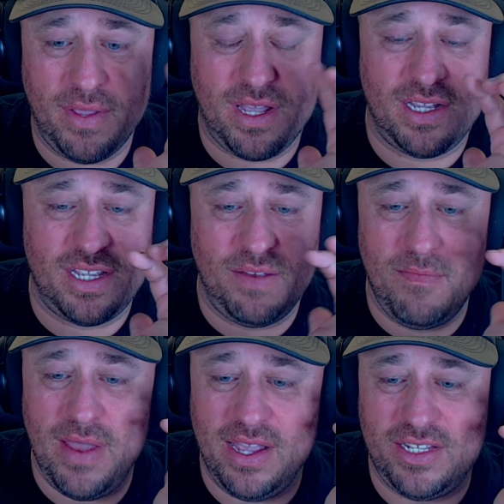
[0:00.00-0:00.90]
because it
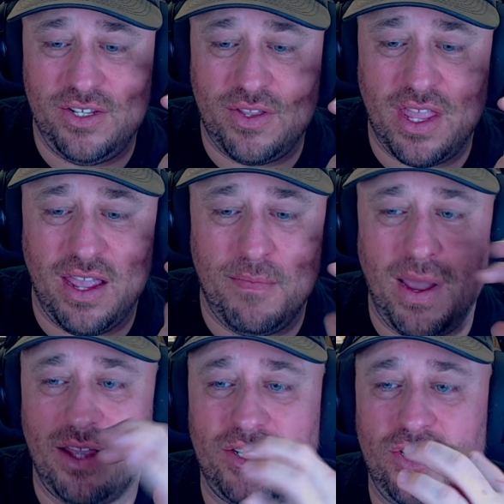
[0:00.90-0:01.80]
makes you think
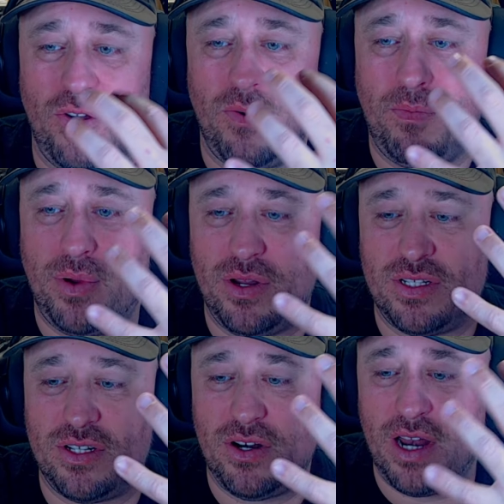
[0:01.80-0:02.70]
about your
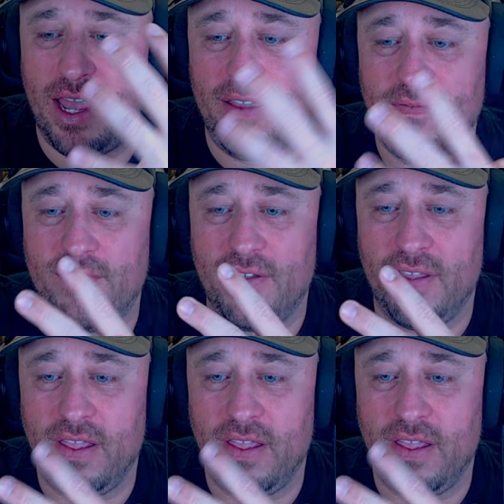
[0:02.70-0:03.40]
personal life